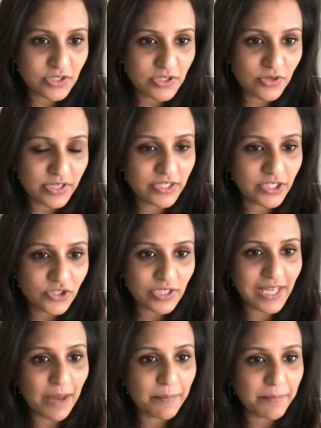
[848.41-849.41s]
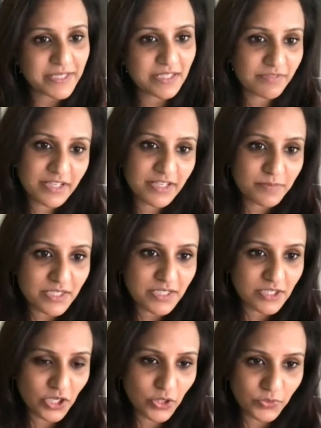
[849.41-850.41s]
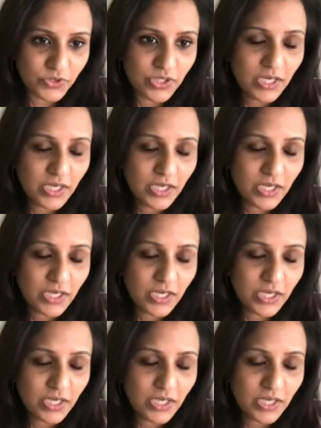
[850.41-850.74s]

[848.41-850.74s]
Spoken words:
your initial CapEx investment is huge.